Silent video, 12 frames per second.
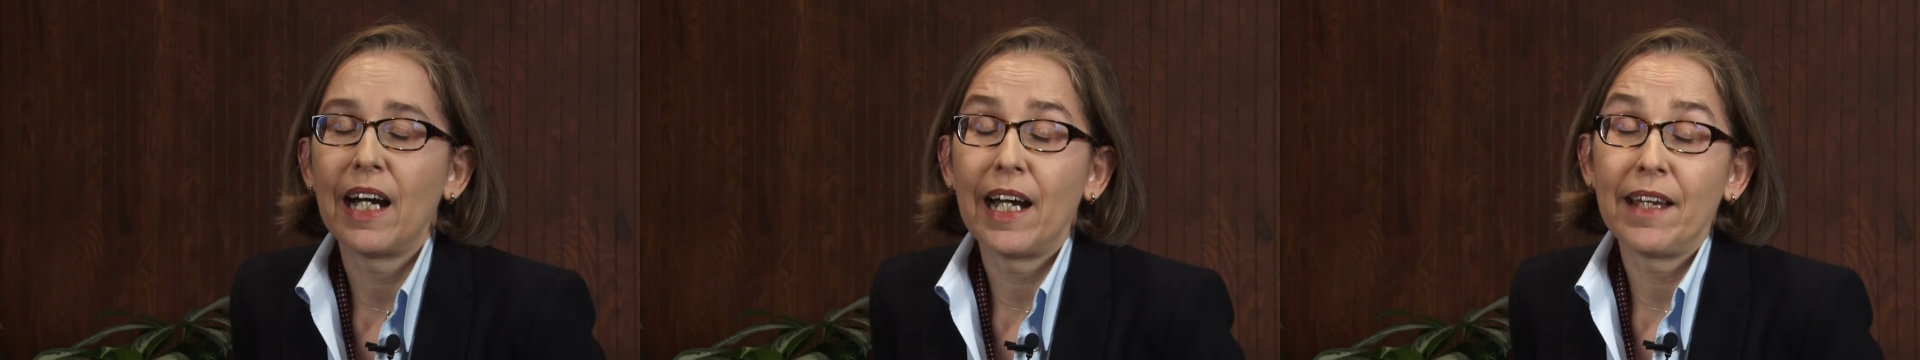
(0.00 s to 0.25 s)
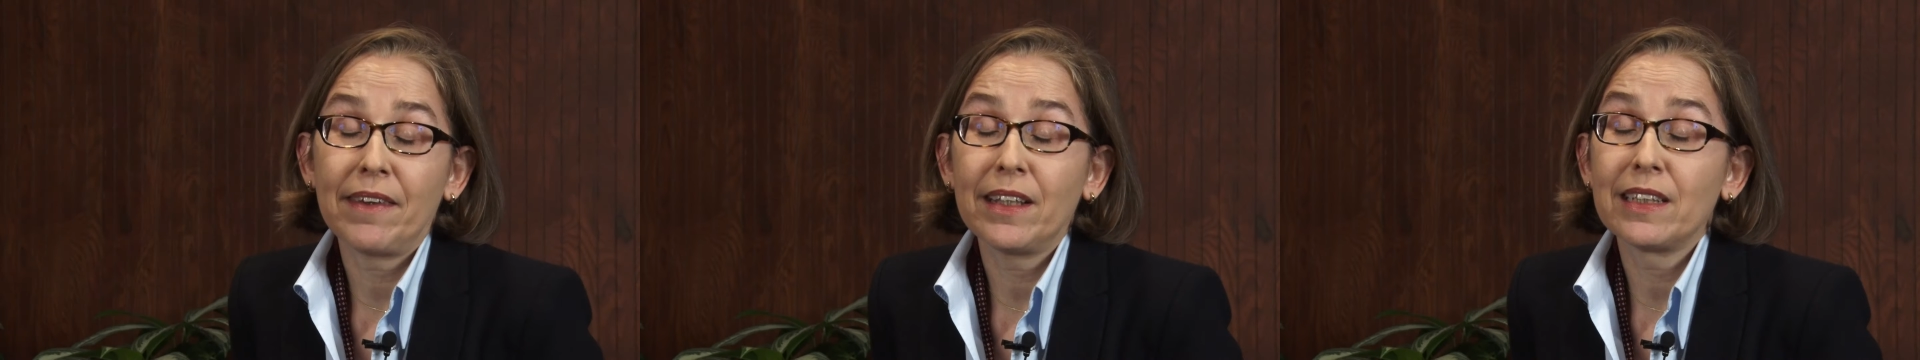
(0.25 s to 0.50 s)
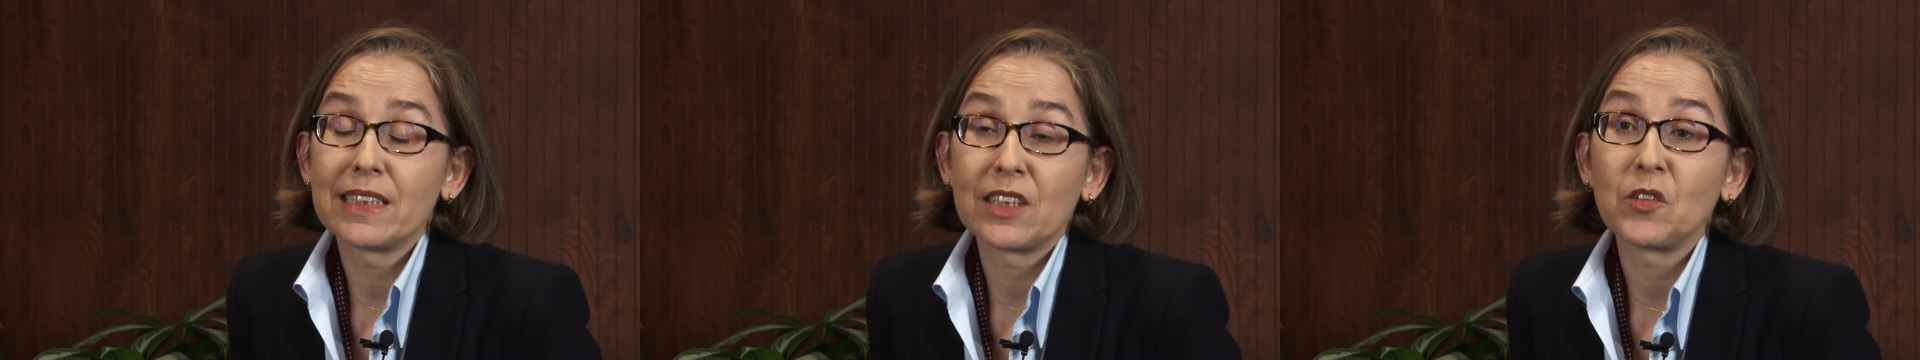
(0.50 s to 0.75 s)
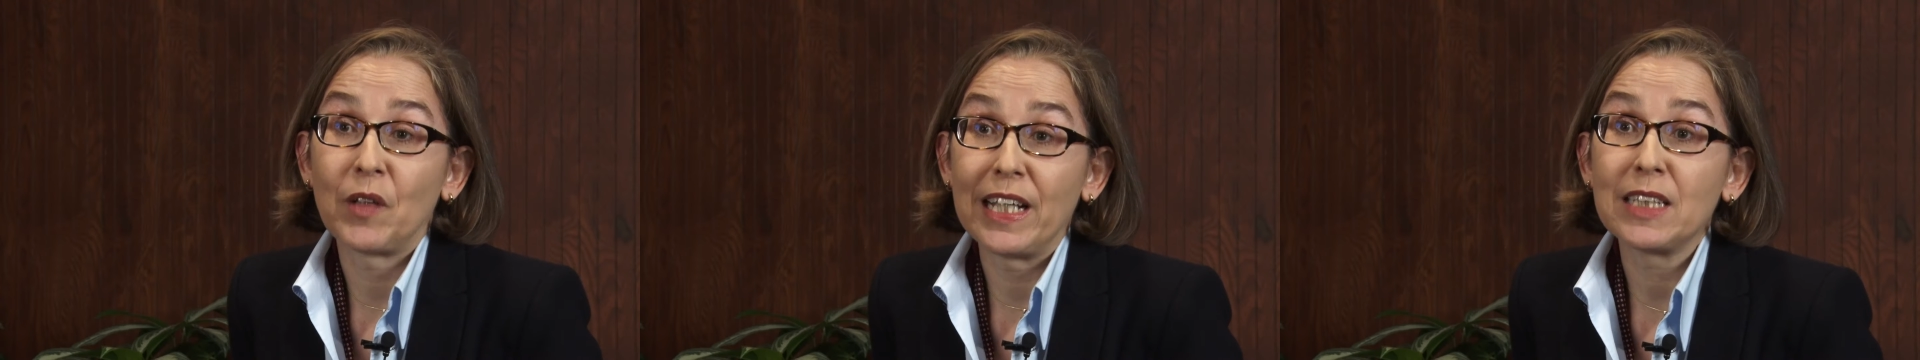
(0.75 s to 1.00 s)
I think it's
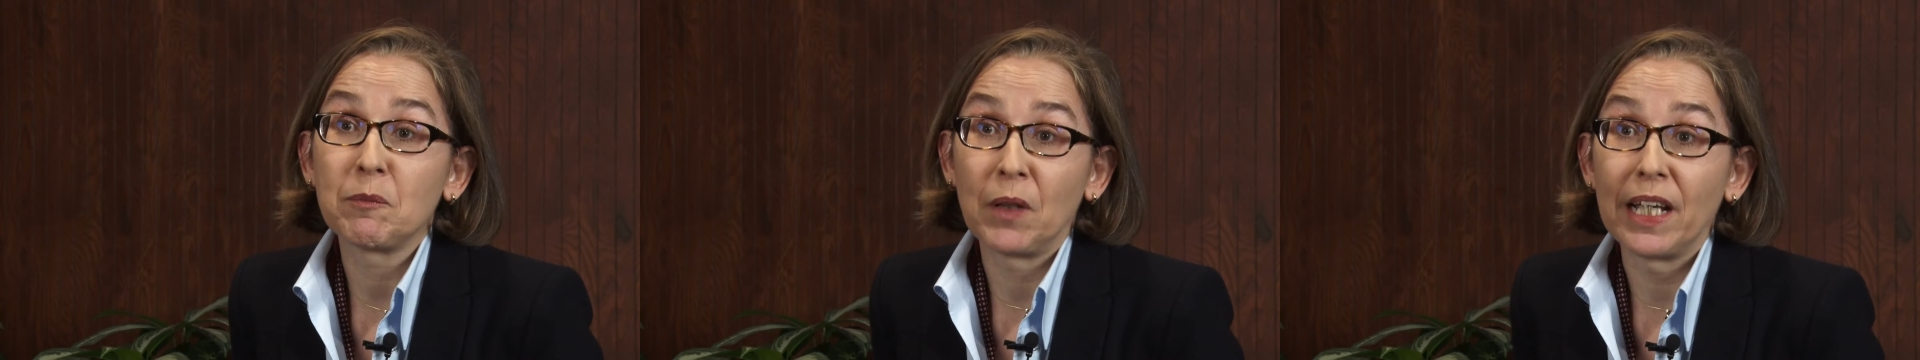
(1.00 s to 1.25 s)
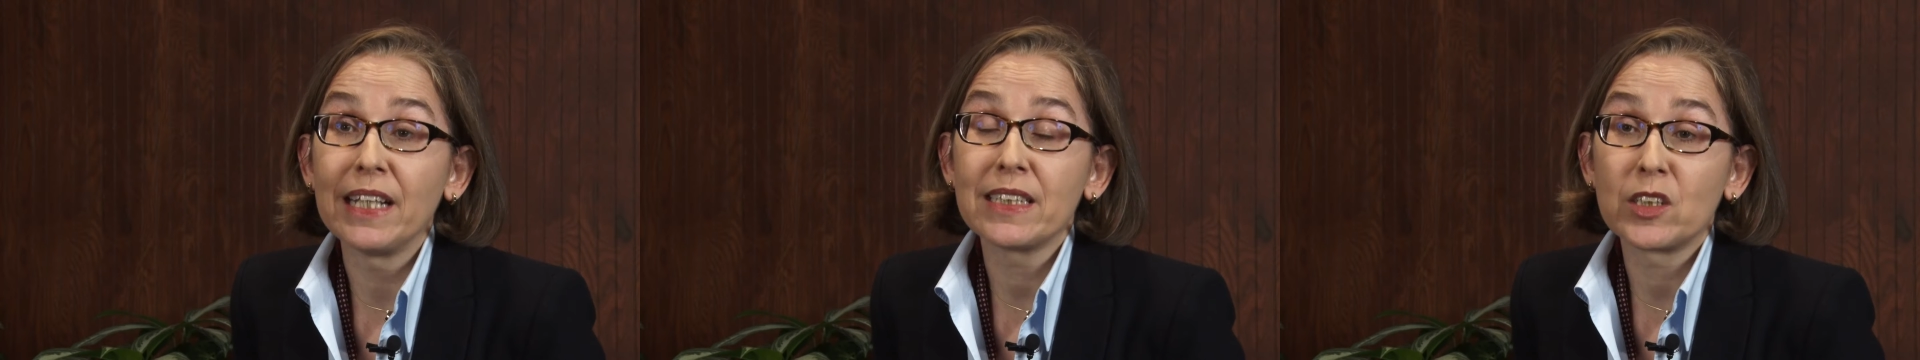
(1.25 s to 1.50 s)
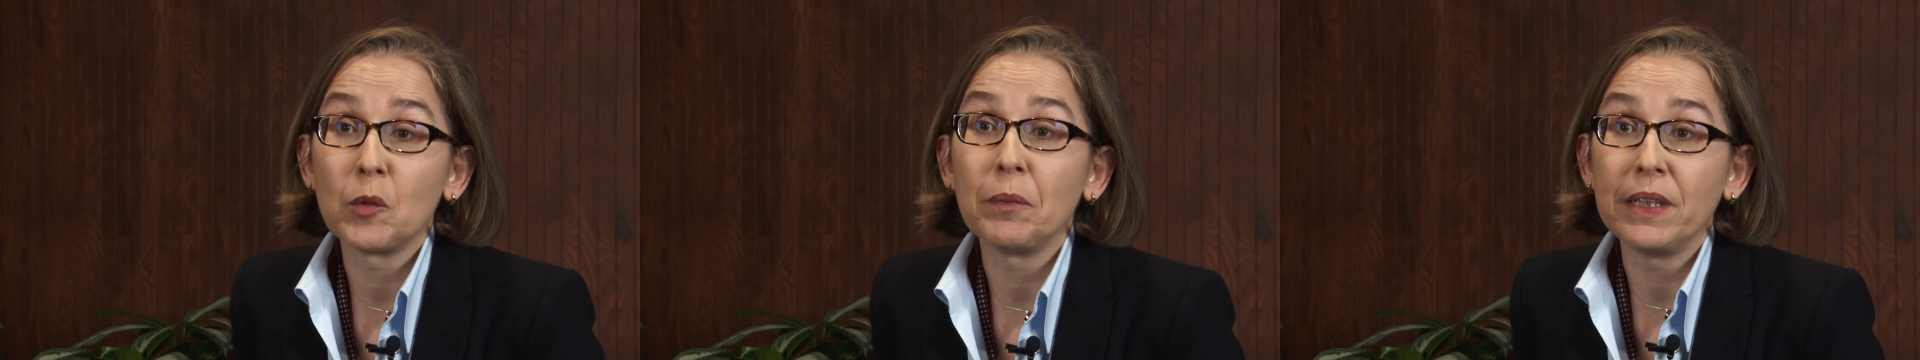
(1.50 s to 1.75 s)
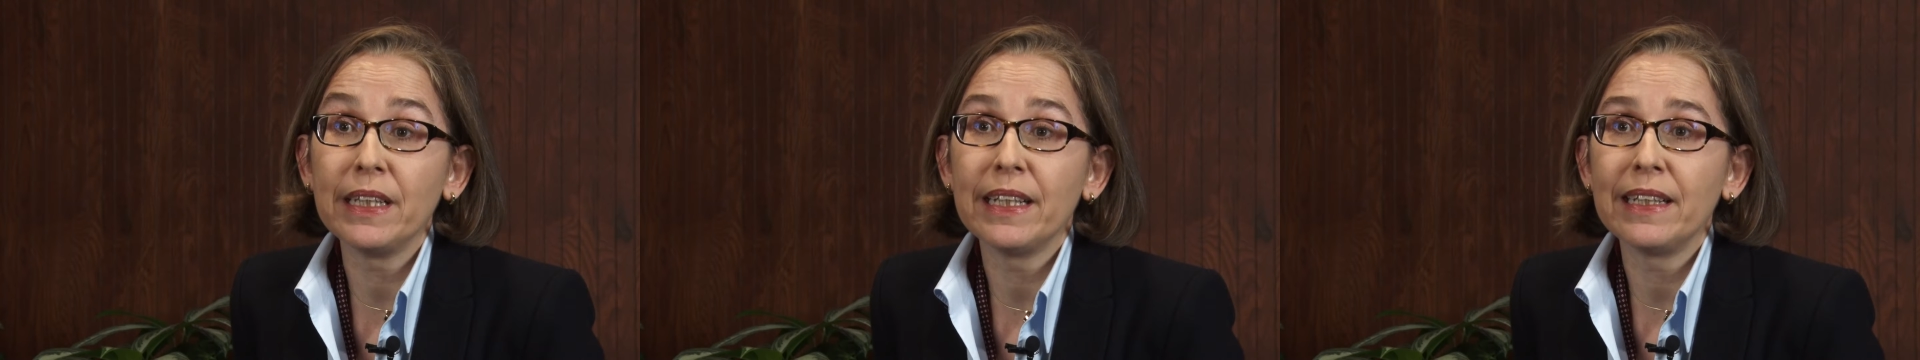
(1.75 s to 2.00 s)
a great place to
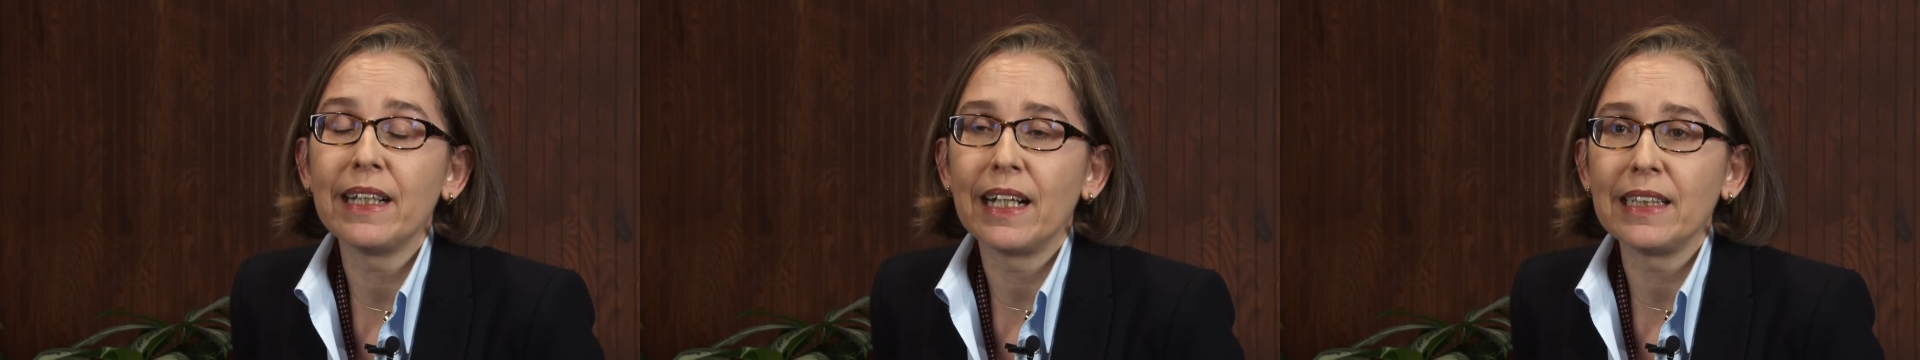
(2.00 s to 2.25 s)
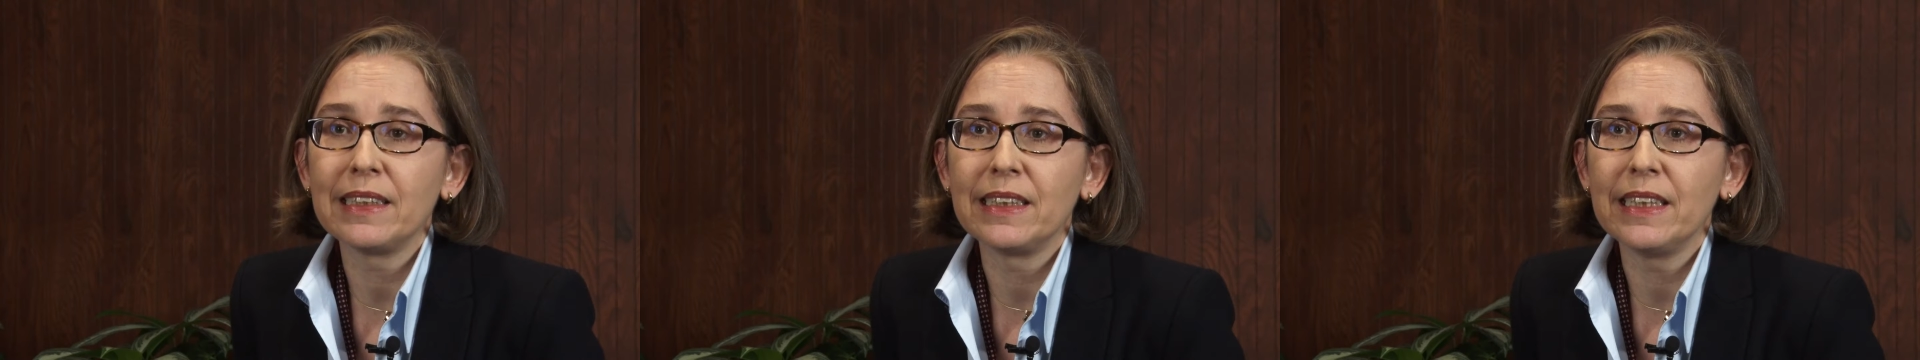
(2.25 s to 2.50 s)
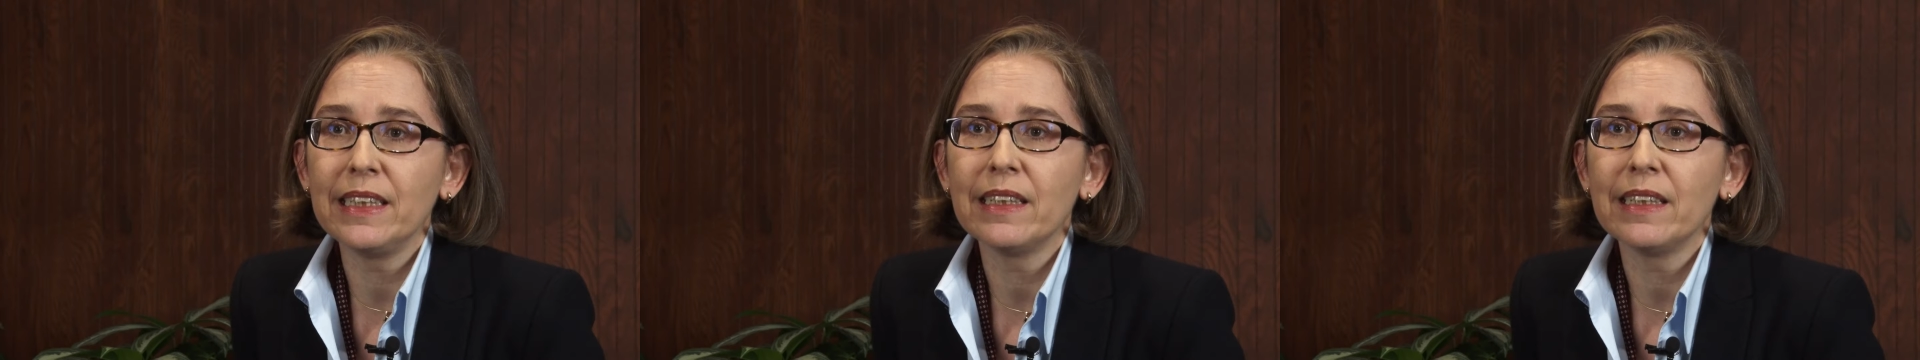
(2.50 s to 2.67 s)
be in IT,